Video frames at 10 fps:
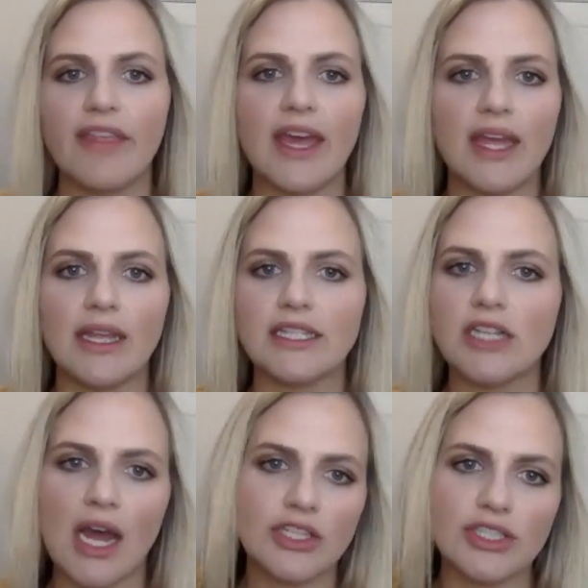that it's
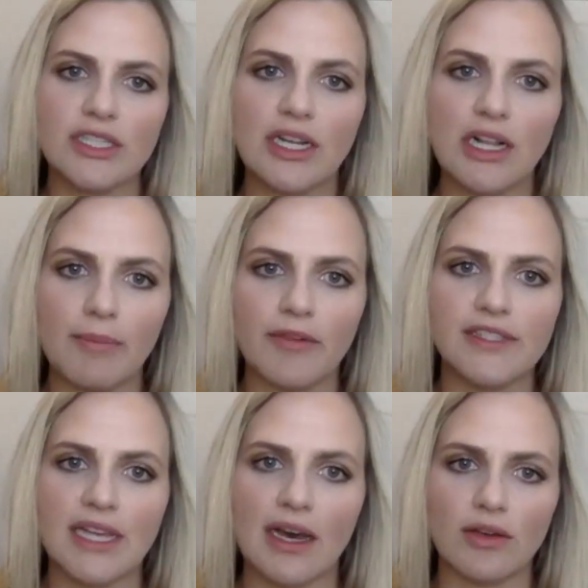not just a clump of
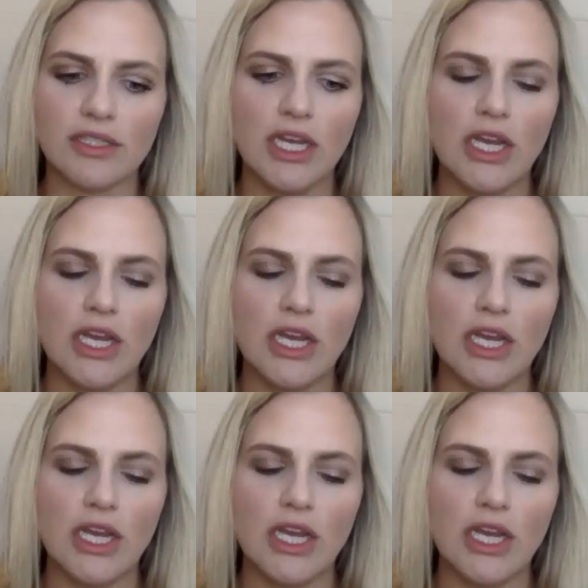cells,